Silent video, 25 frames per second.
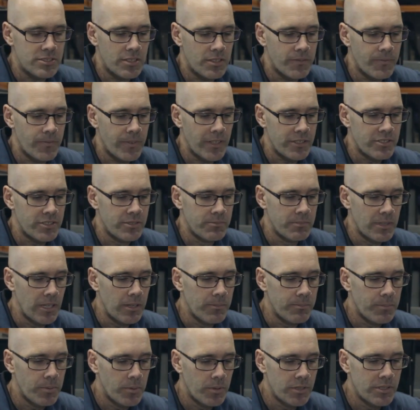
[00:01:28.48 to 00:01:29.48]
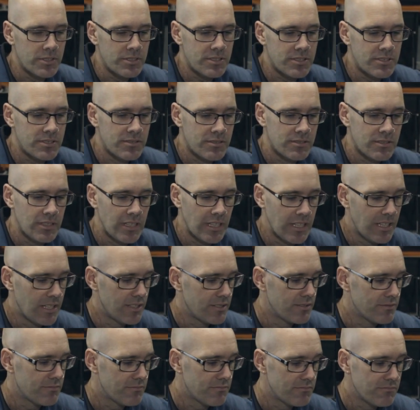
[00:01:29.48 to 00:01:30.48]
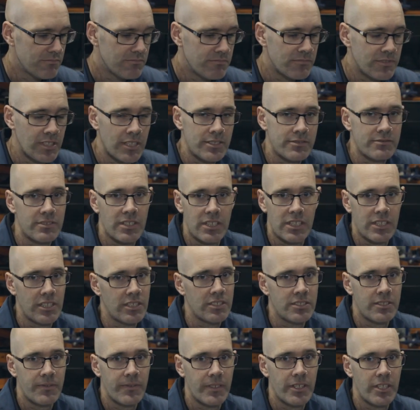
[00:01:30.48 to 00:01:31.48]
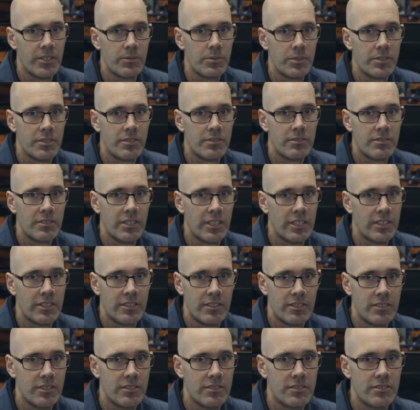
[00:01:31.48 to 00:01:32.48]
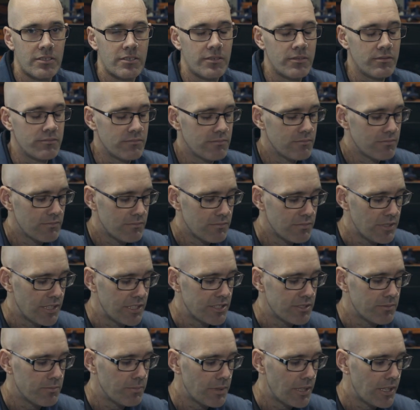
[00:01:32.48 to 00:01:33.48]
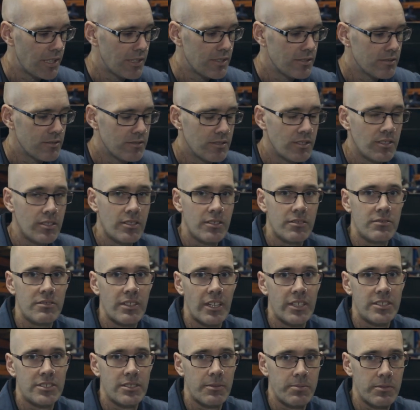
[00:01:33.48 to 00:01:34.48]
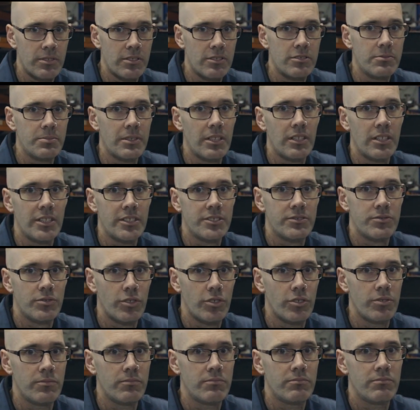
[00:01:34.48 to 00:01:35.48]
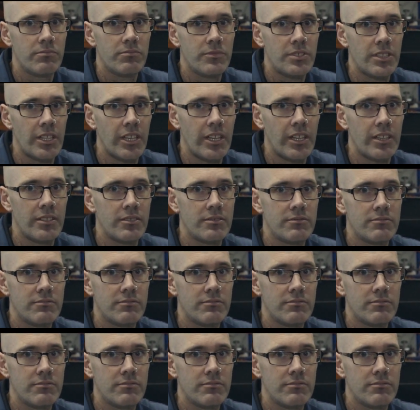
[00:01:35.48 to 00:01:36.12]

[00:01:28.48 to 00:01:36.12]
to the factory mount points and doesn't really interfere with anything in the engine bay. Takes up a little bit less room than